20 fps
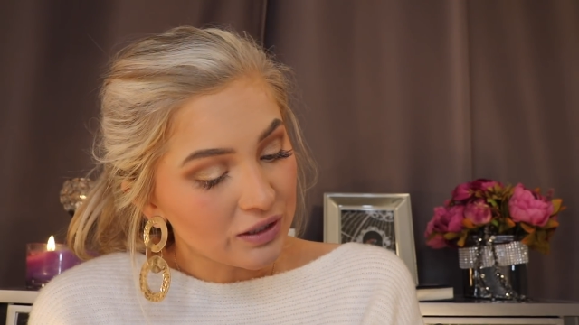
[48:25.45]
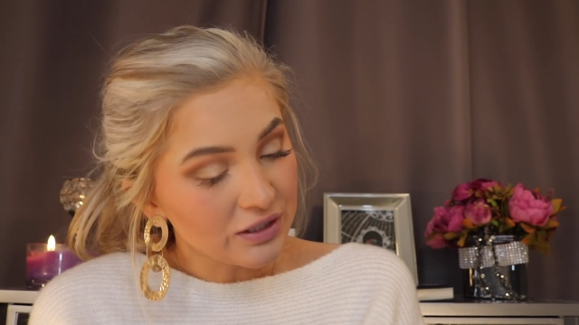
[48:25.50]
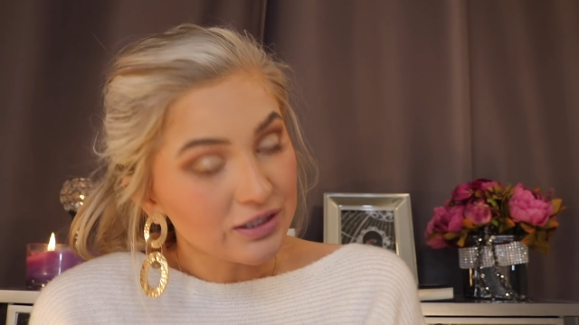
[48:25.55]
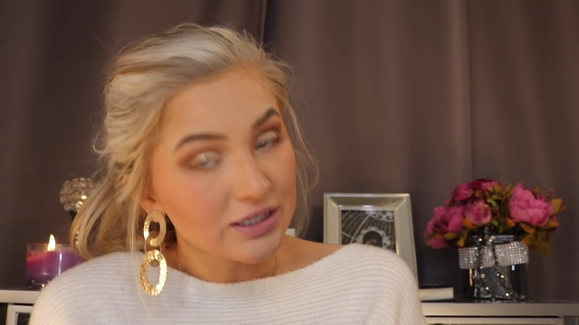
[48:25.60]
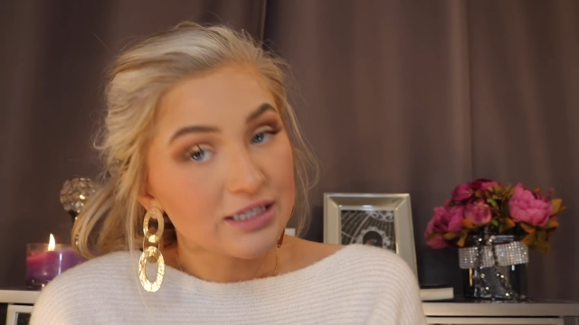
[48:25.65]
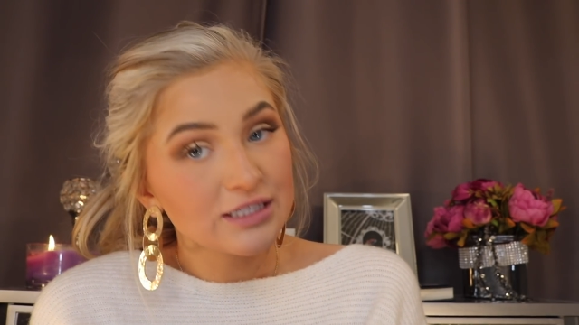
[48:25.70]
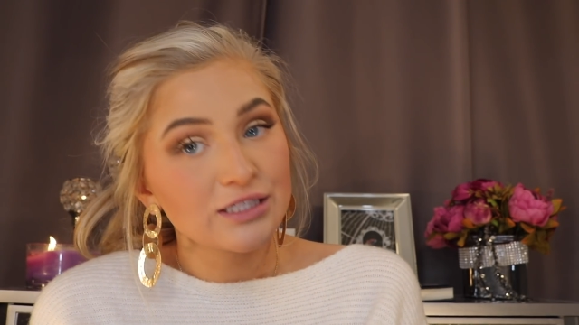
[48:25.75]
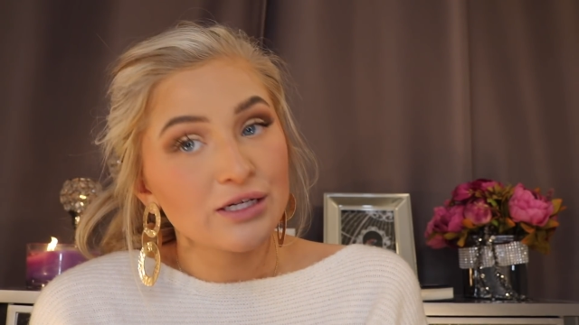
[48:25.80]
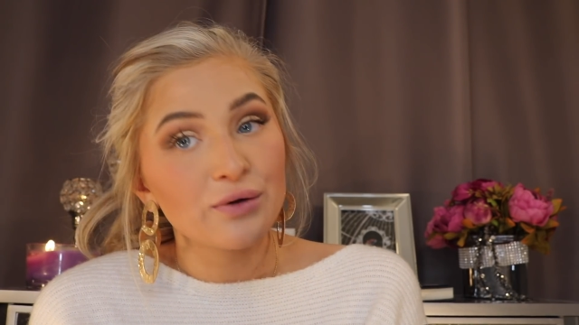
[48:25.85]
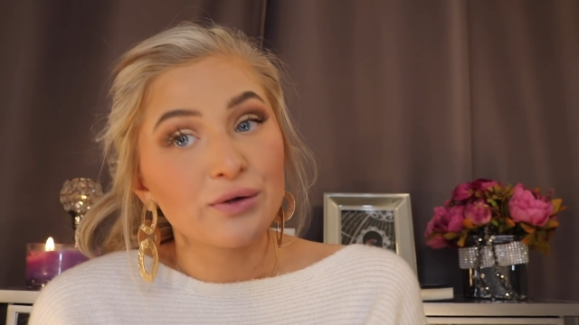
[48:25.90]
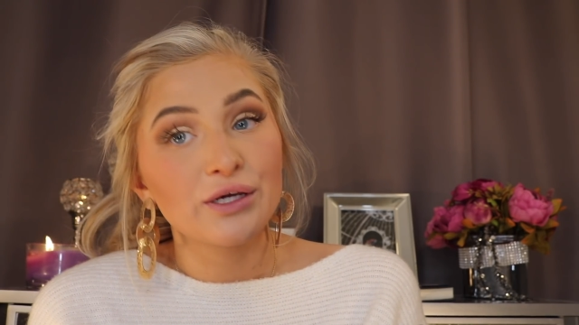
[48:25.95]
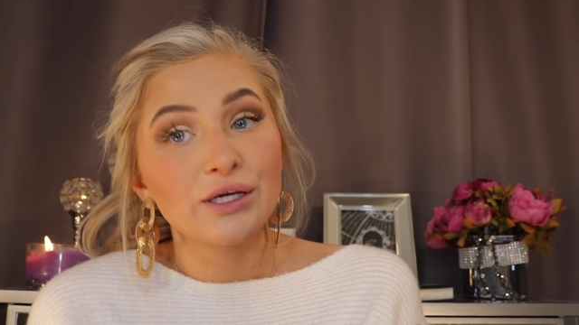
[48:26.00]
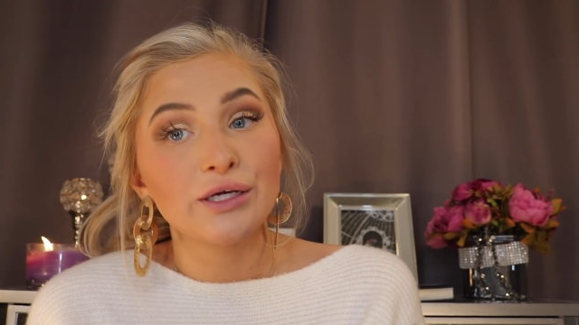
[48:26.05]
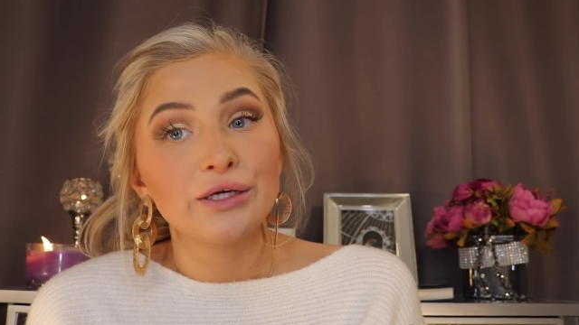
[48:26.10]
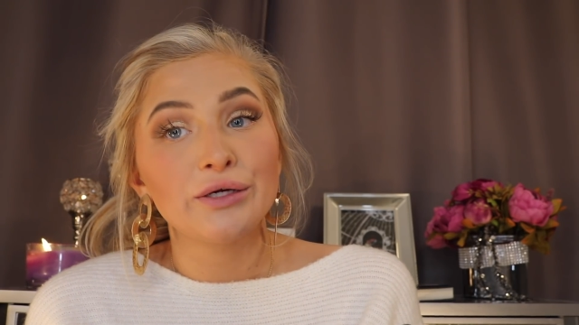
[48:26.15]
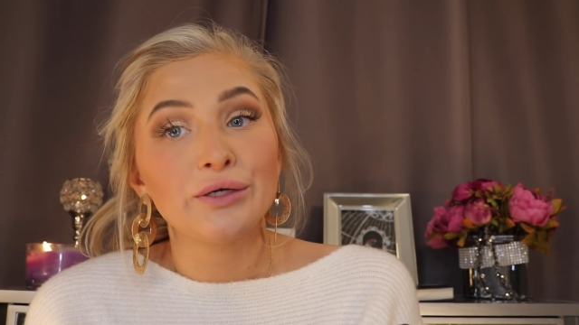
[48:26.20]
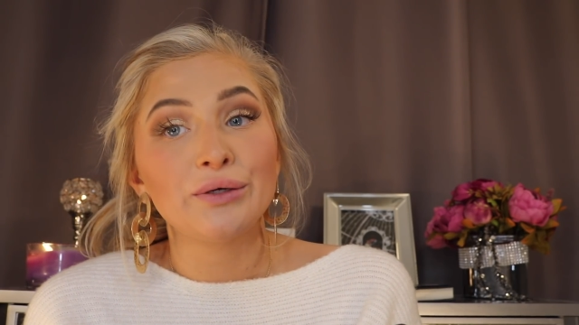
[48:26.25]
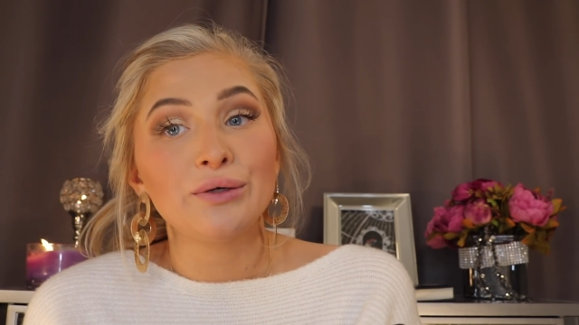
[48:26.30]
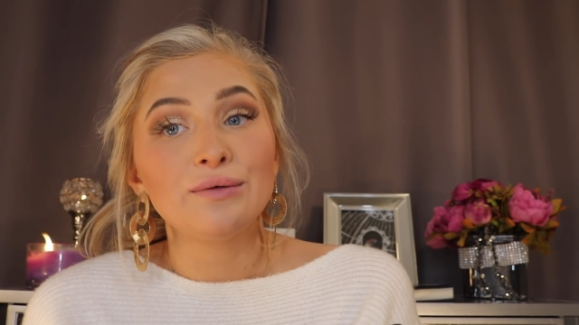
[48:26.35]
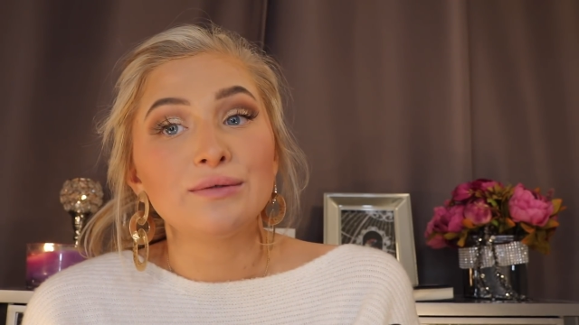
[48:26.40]
It looks so
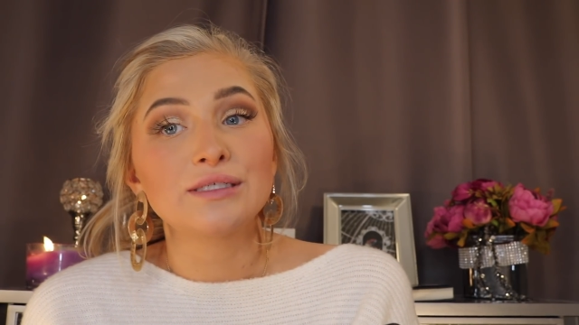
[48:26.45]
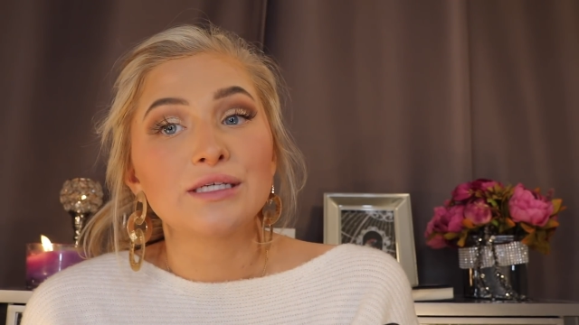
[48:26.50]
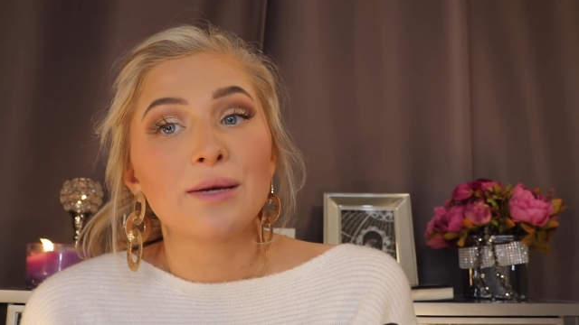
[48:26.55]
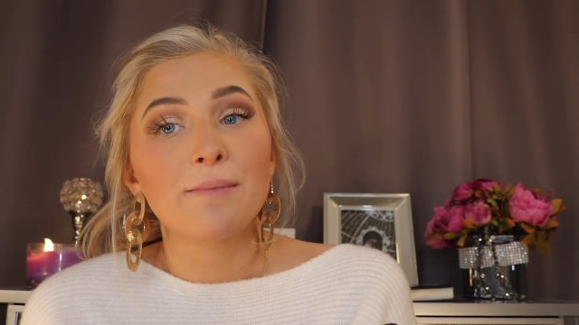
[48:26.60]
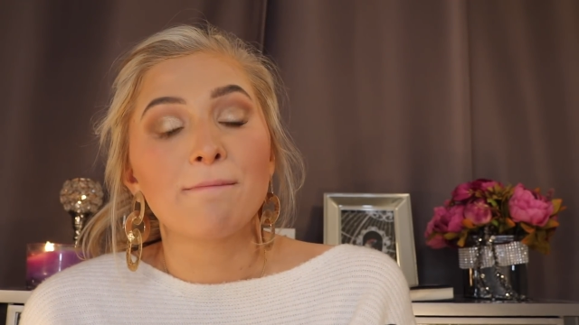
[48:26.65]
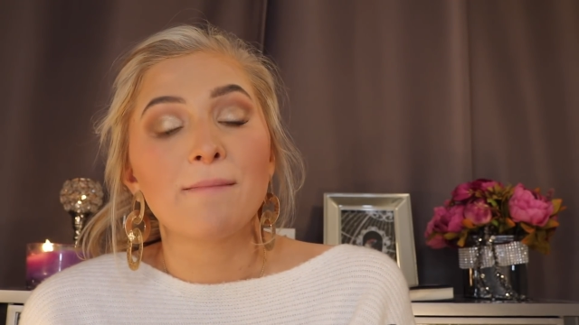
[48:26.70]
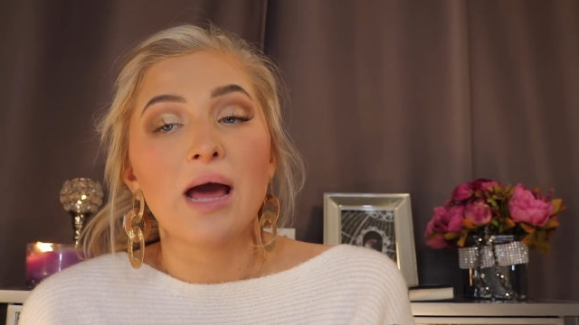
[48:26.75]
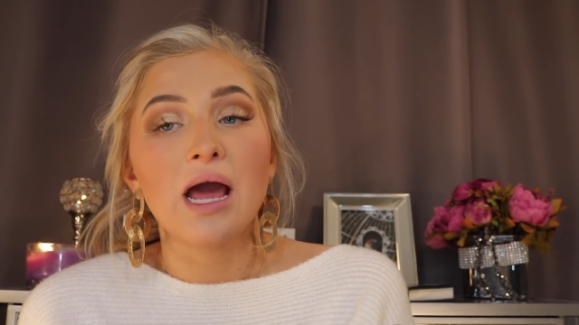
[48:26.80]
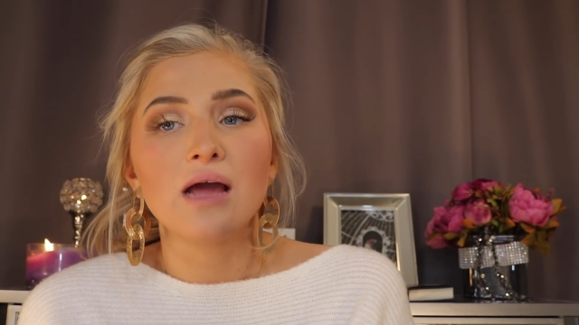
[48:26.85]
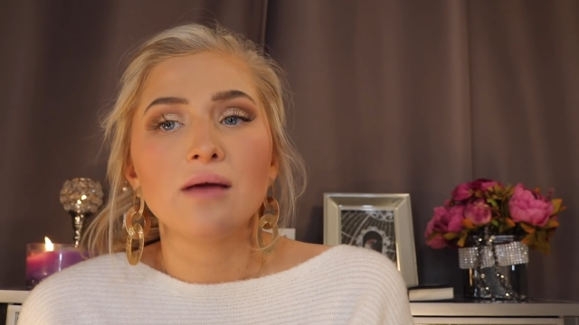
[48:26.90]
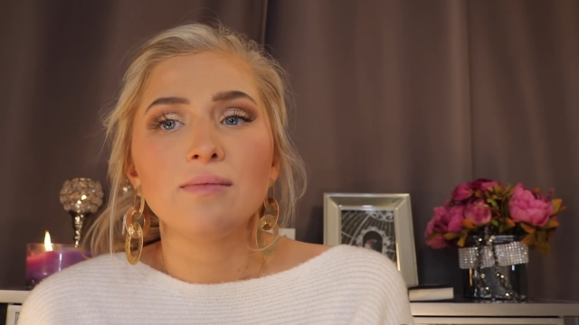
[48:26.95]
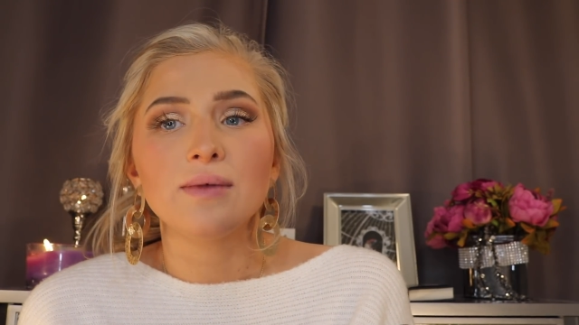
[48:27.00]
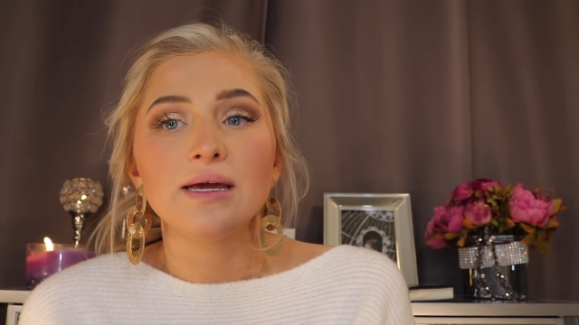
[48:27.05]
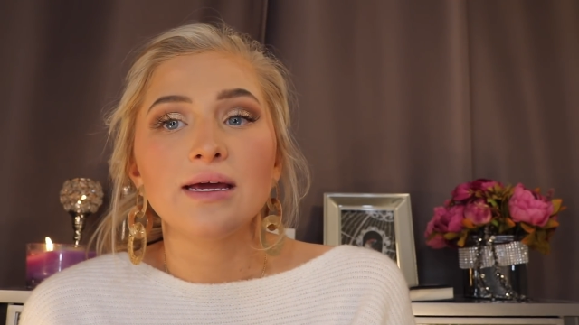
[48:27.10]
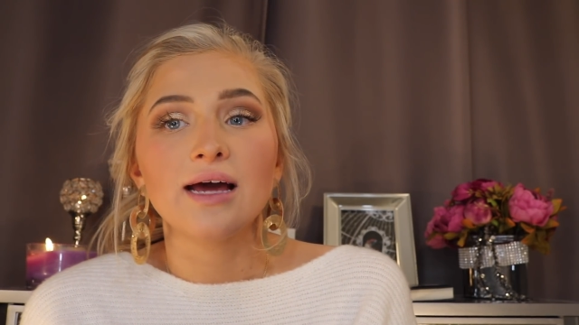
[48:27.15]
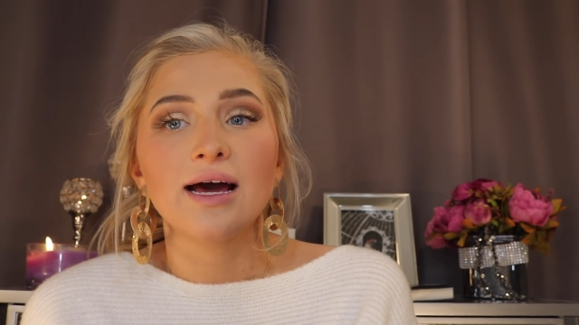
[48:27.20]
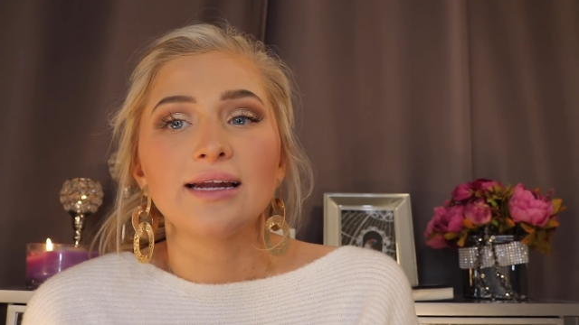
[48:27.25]
cute. Maybe.